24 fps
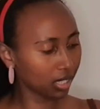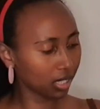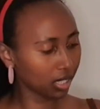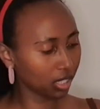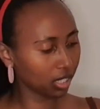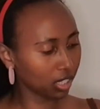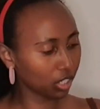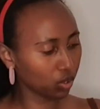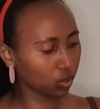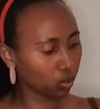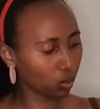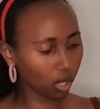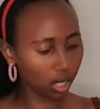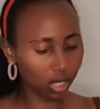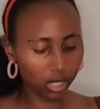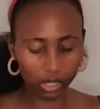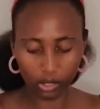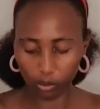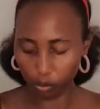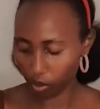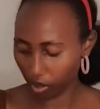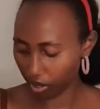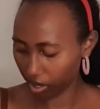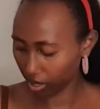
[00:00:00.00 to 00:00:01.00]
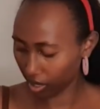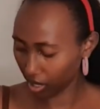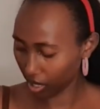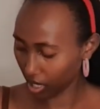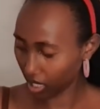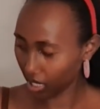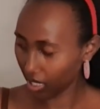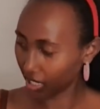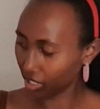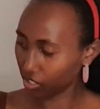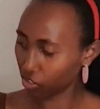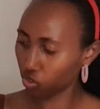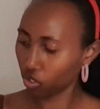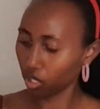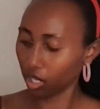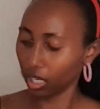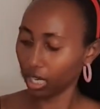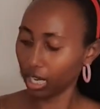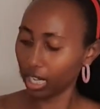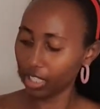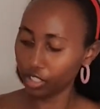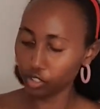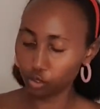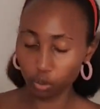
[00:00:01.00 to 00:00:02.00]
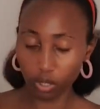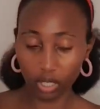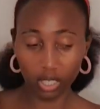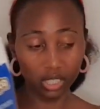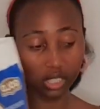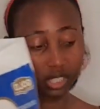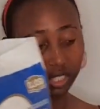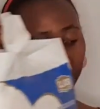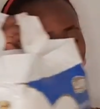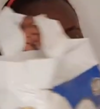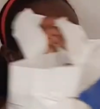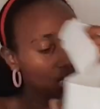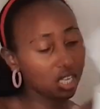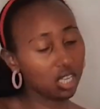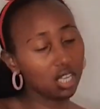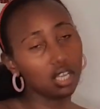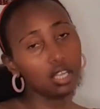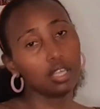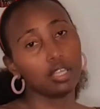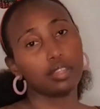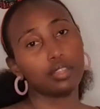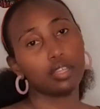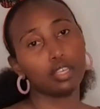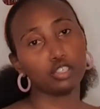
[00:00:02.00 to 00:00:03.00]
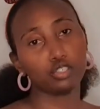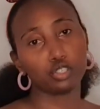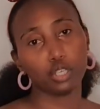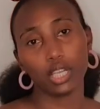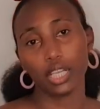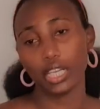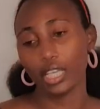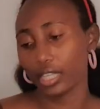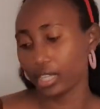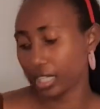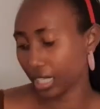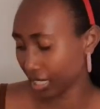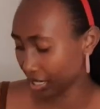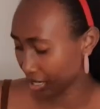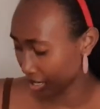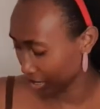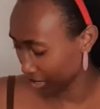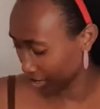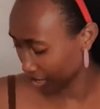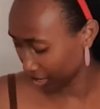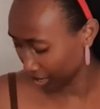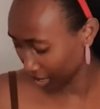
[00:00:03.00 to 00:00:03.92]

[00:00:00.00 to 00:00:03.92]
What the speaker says: These ones were the extra large ones. They're usually 36